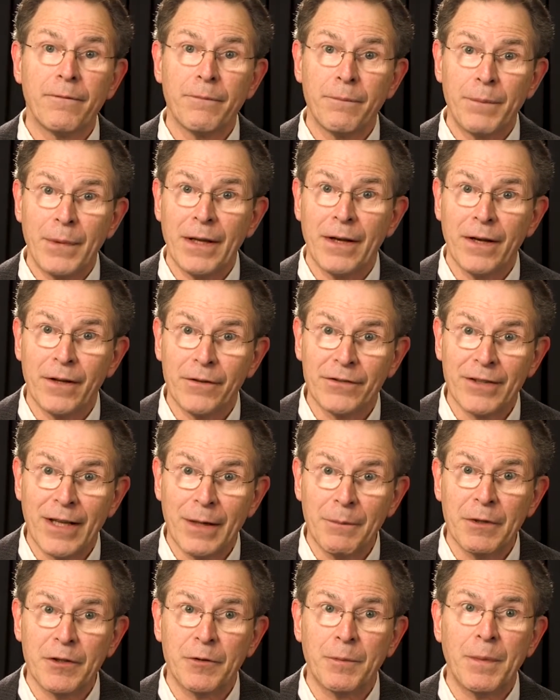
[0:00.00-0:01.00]
P&L
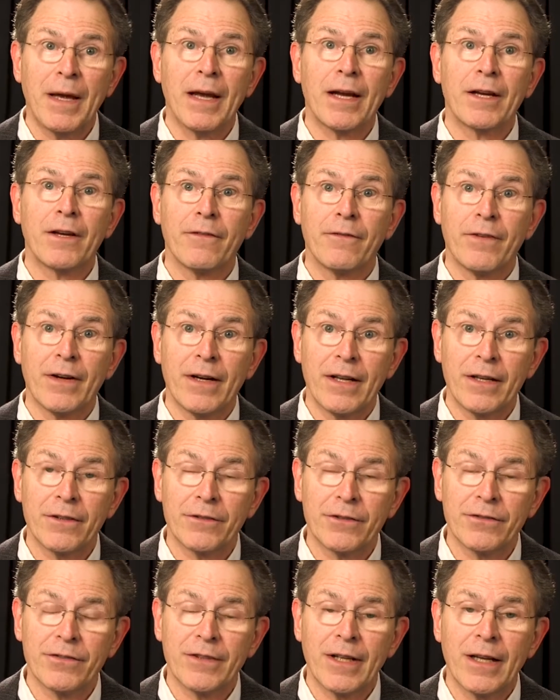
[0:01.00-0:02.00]
statements back, your
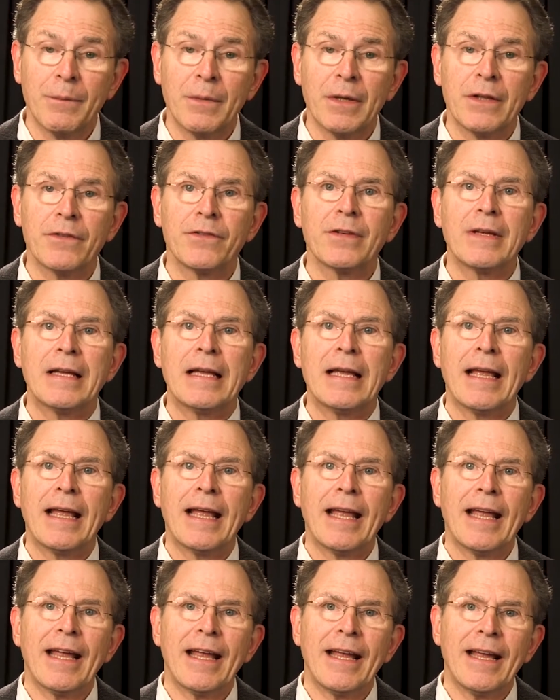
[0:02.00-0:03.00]
financial statements,
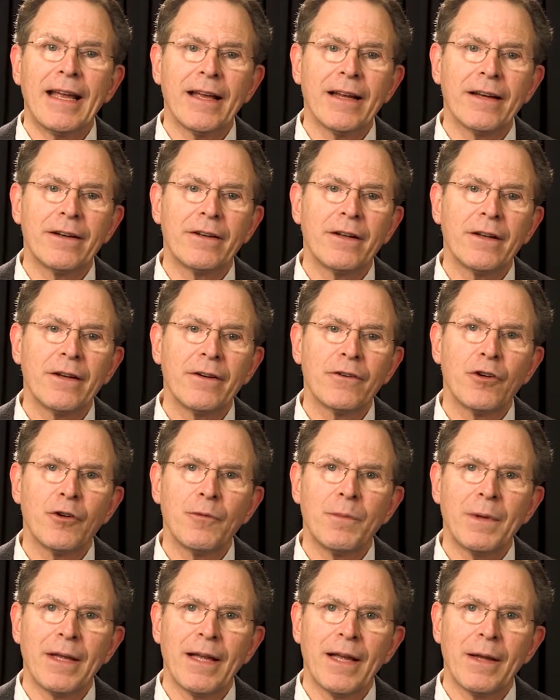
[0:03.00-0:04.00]
and to
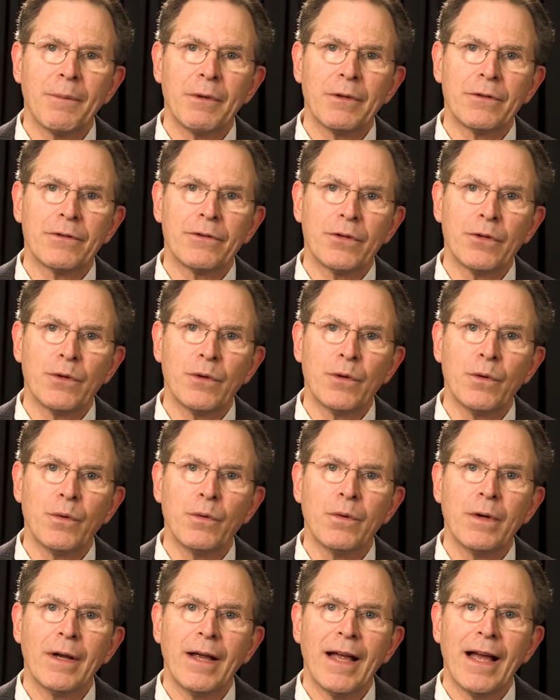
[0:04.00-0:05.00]
be able
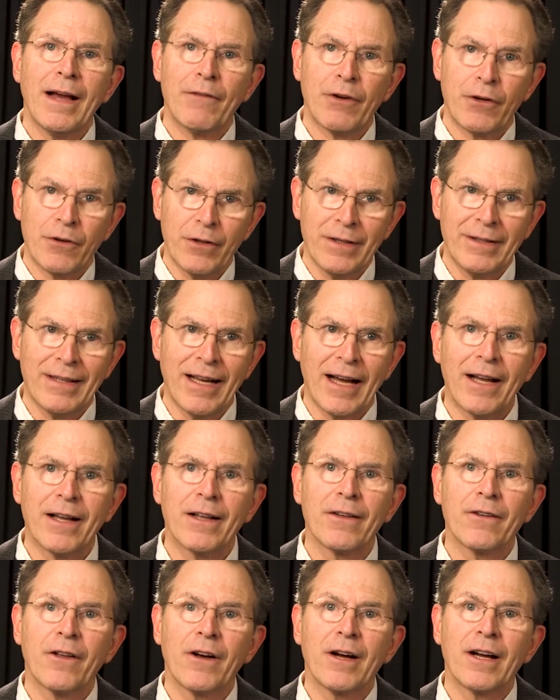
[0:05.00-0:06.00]
to have a good
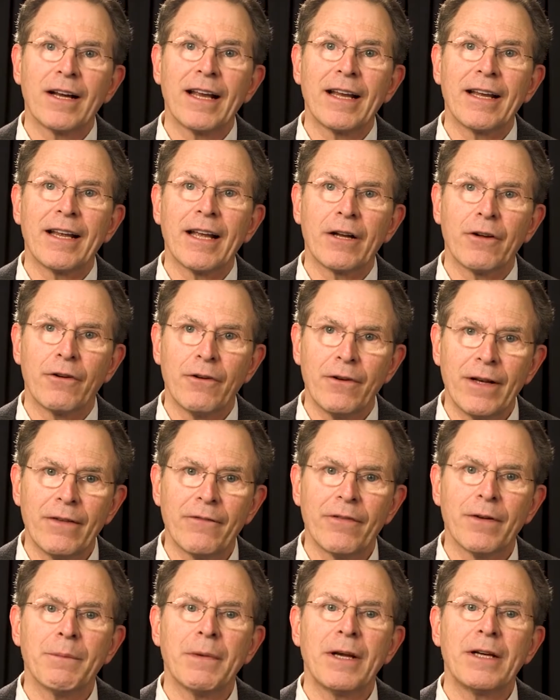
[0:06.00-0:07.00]
dialogue and get good
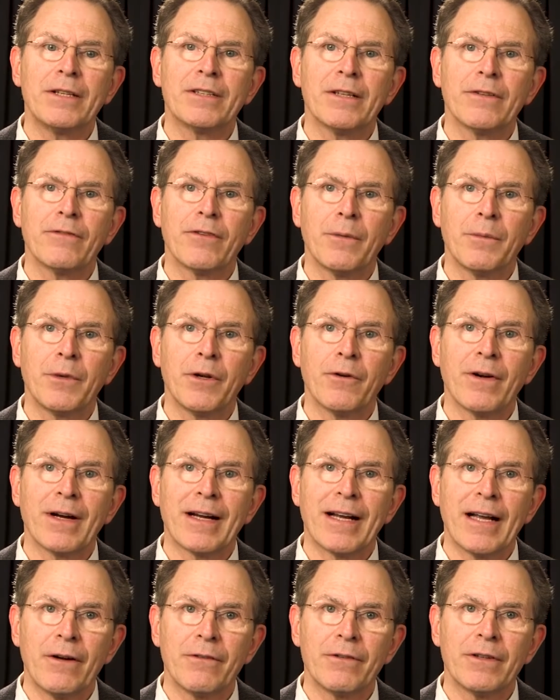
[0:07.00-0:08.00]
information from your
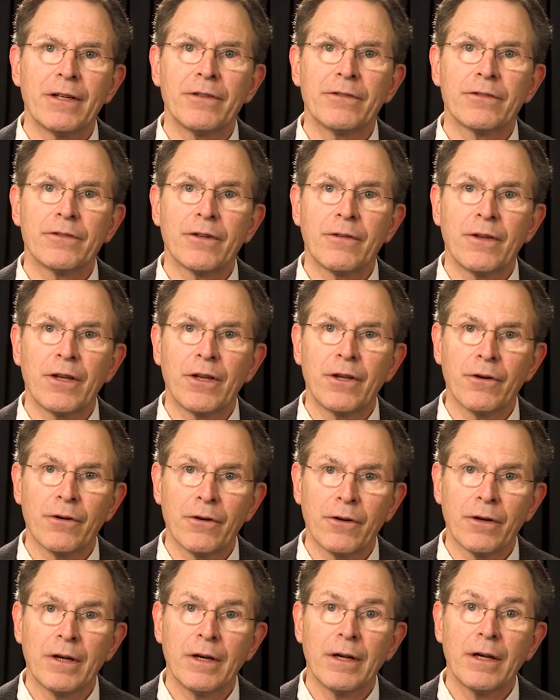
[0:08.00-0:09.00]
accountant so that
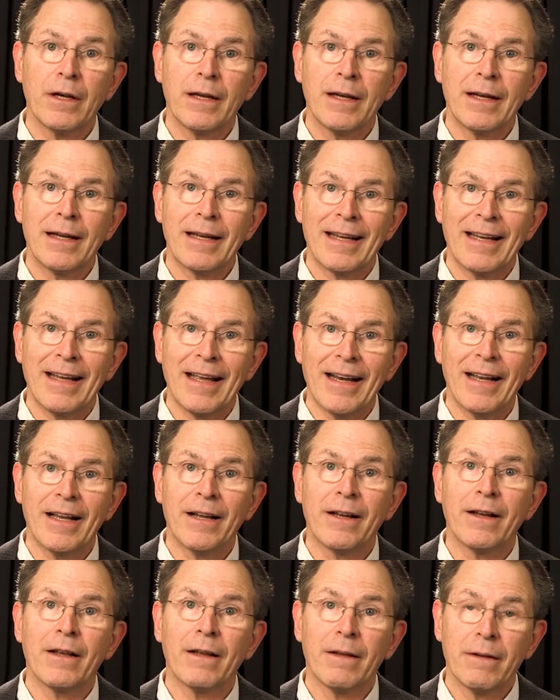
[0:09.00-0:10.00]
you're
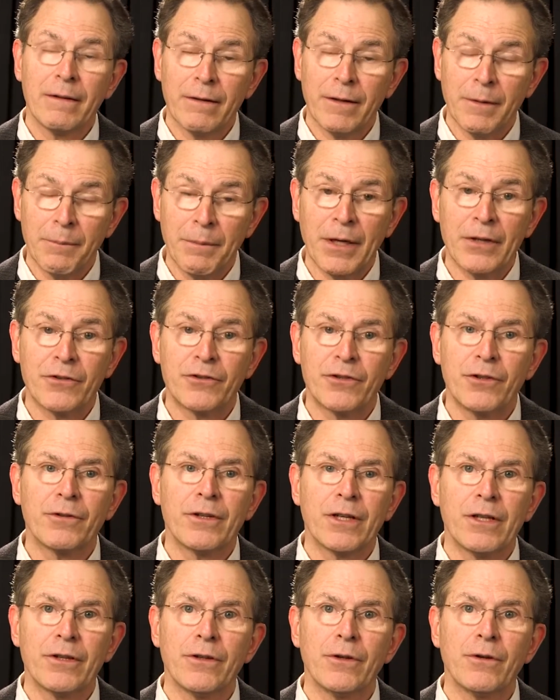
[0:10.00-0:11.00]
getting the best you
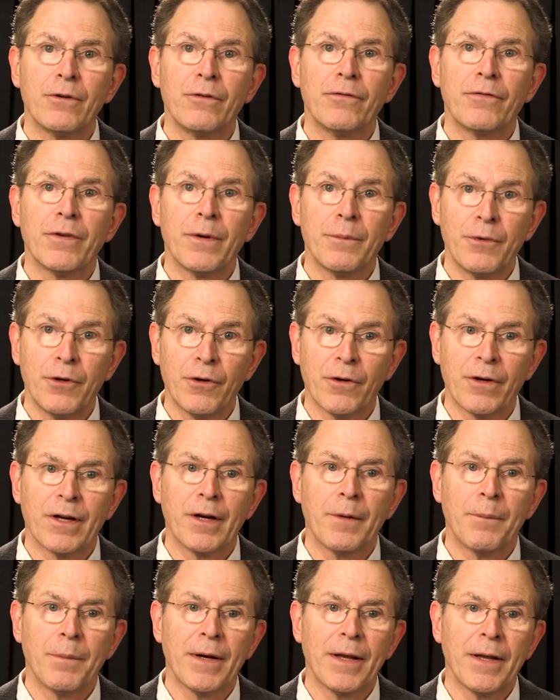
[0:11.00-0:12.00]
can do from your
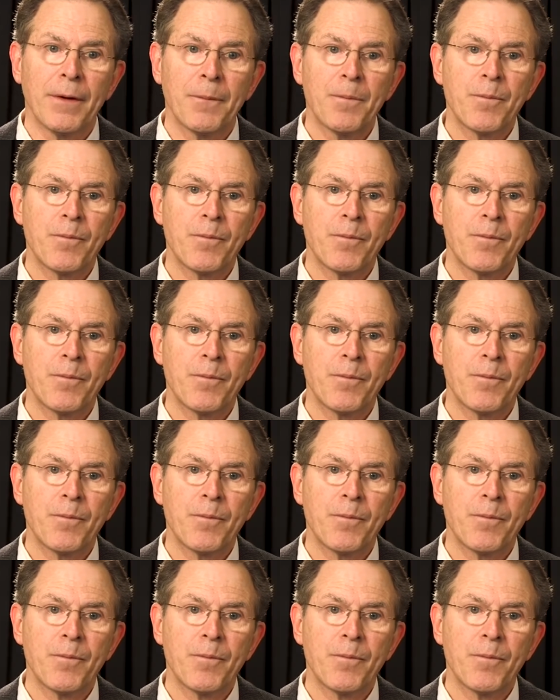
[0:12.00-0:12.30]
company.